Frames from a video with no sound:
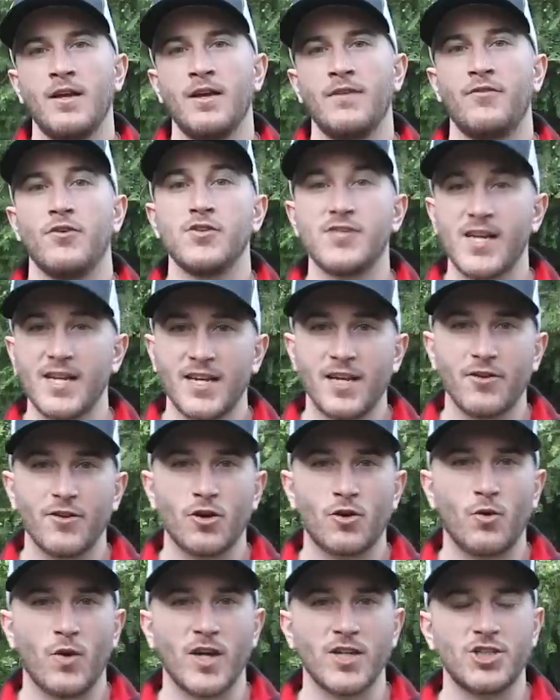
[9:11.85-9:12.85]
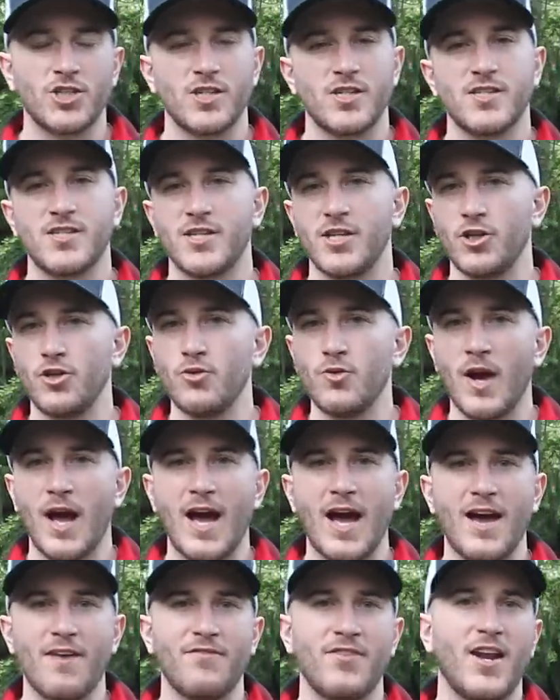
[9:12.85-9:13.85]
If there's any other questions that you
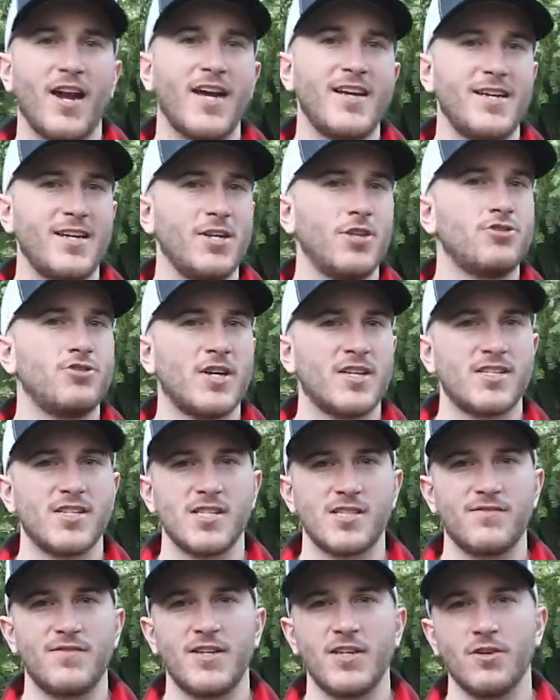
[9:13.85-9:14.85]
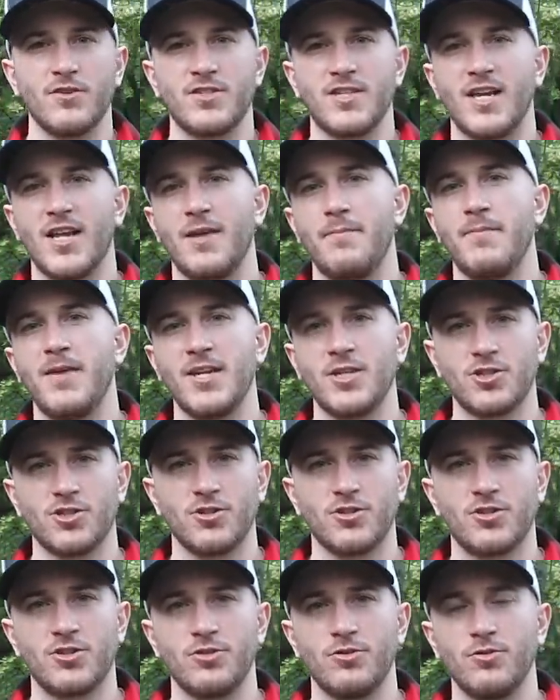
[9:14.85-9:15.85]
have that I didn't address in this video today, make
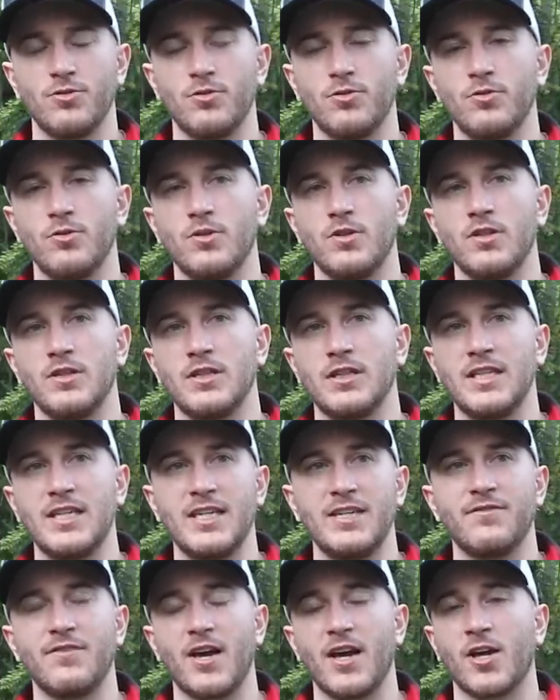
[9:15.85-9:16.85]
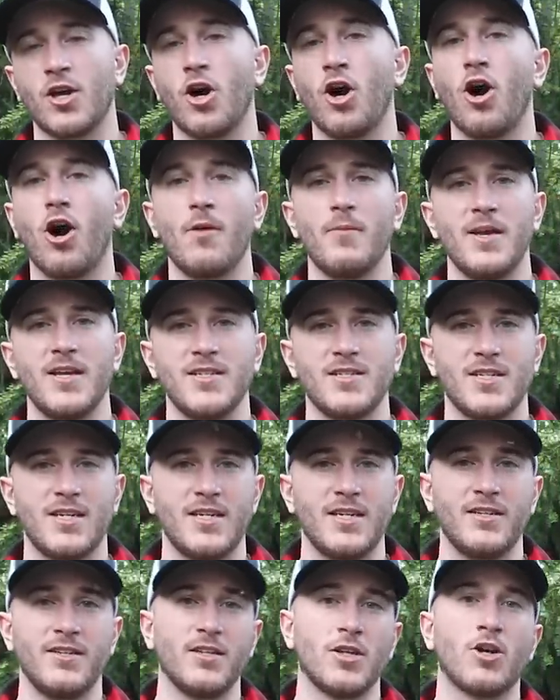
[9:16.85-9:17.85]
sure to leave a comment
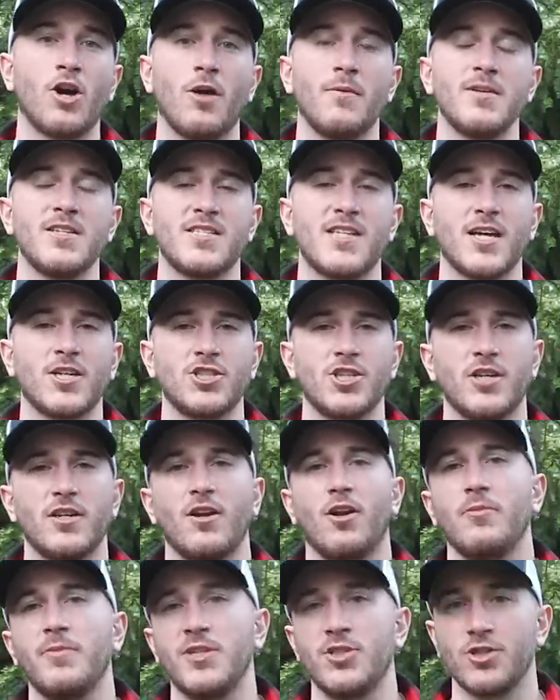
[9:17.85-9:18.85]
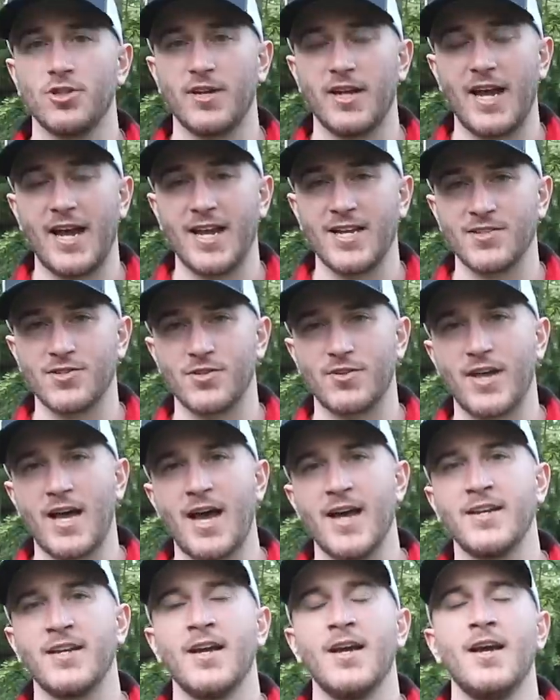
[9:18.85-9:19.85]
in the comment section and I'll be sure to answer
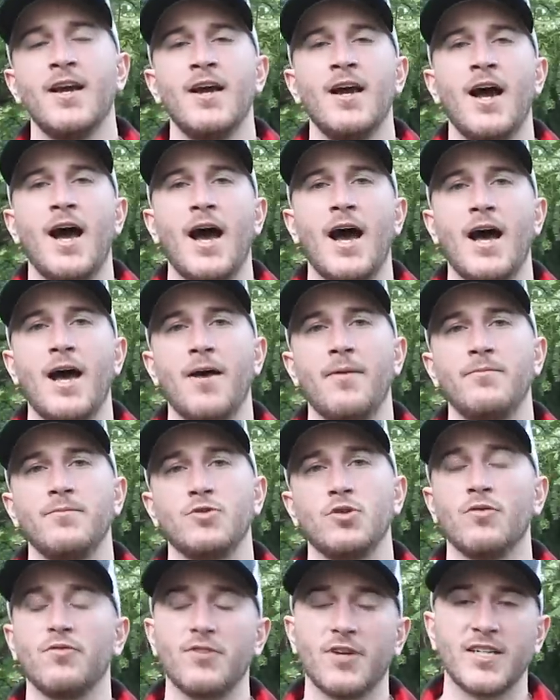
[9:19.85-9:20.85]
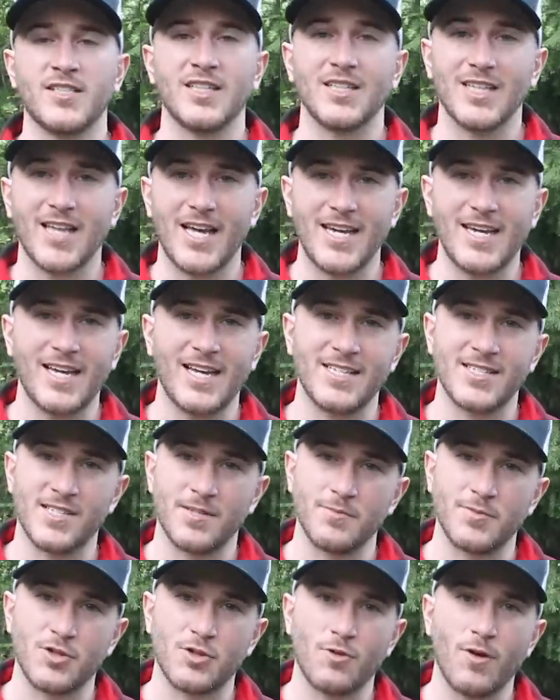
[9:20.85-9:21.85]
that. Um, don't forget to like and
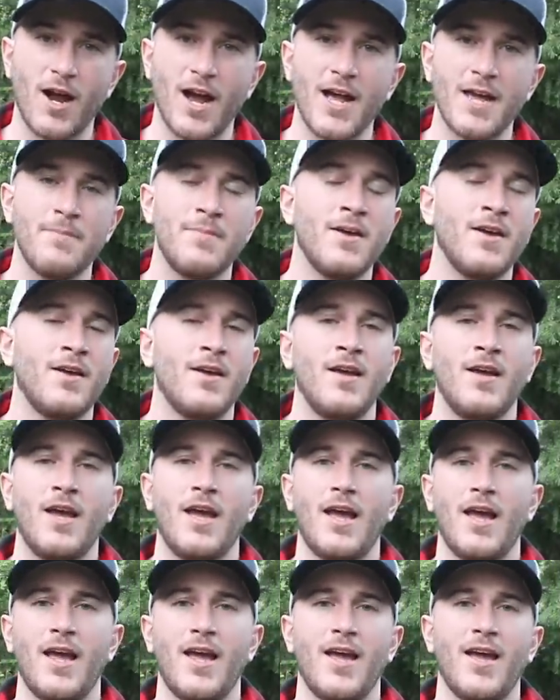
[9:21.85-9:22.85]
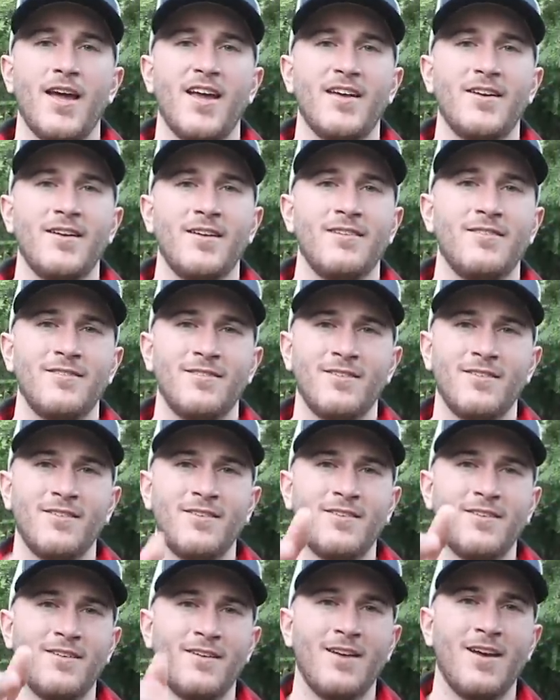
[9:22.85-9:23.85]
subscribe, and
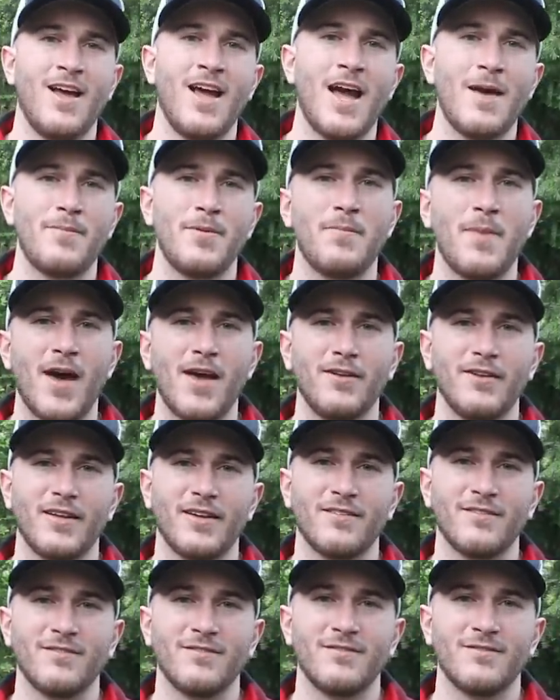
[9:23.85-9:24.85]
happy paddling.